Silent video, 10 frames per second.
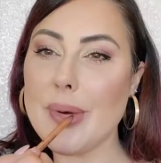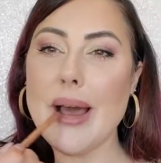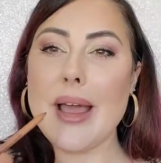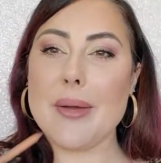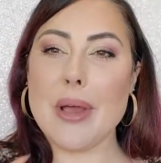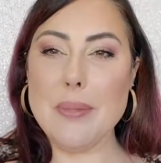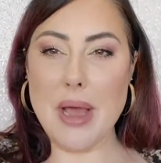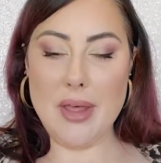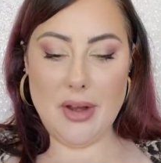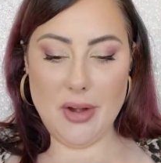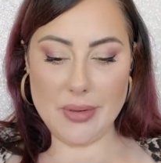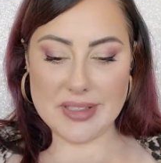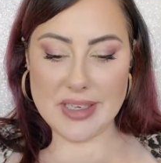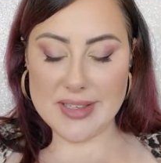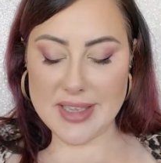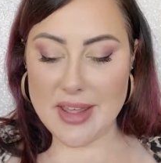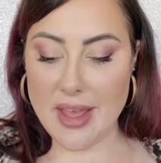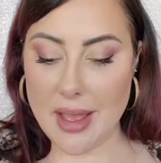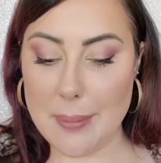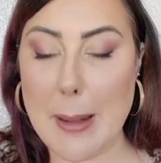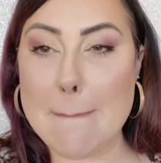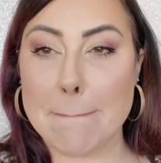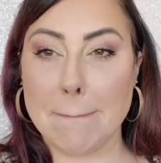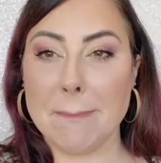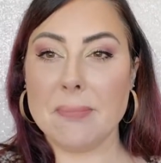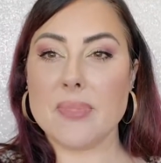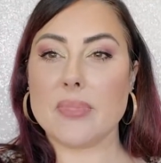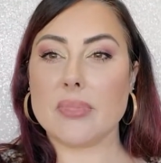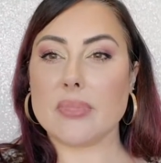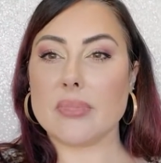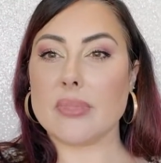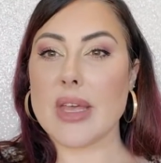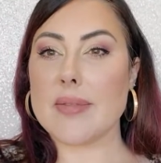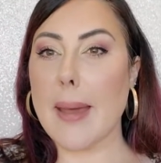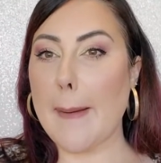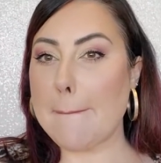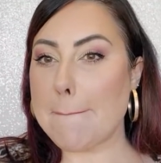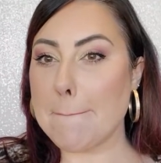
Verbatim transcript: why bother? No one's gonna see them. Like that.